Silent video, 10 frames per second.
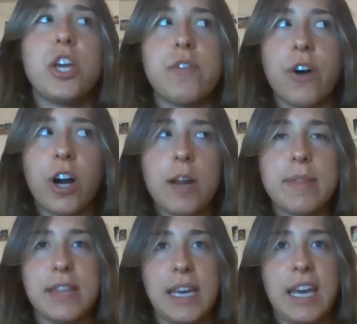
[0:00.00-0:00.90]
you've already
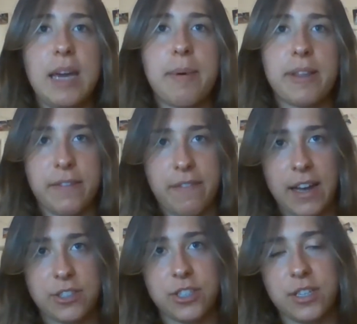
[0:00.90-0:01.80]
been thinking about the
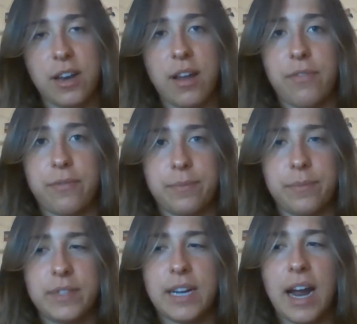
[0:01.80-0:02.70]
factors enough
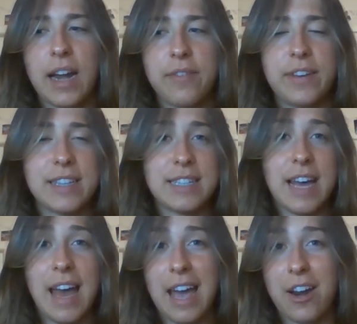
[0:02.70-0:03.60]
to kind of guess
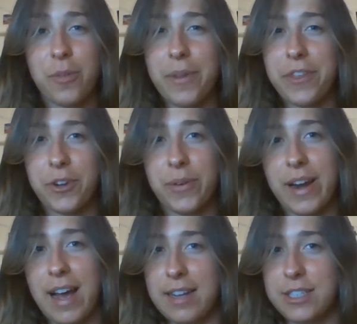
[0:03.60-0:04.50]
ahead on what they're going
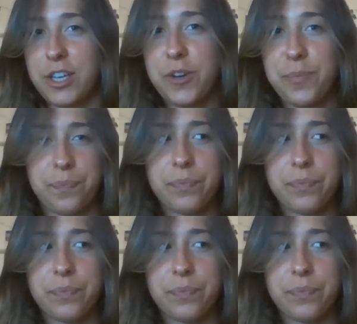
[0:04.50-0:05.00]
to ask you